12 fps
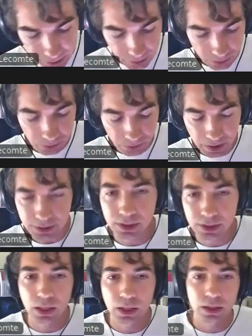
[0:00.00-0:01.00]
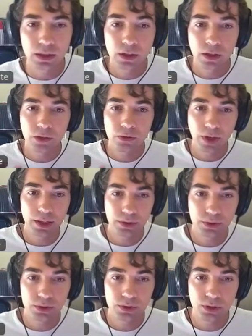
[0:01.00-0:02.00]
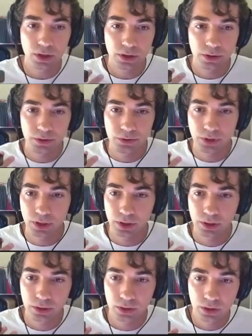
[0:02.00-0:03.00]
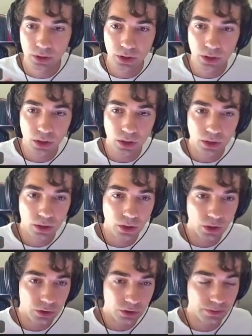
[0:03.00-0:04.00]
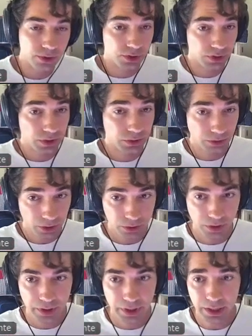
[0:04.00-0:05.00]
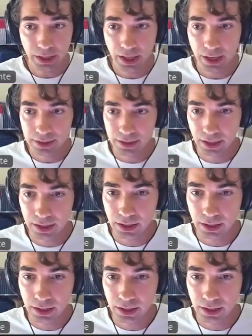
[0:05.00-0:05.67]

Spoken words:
fix the values of some functions that do not query xi, sorry,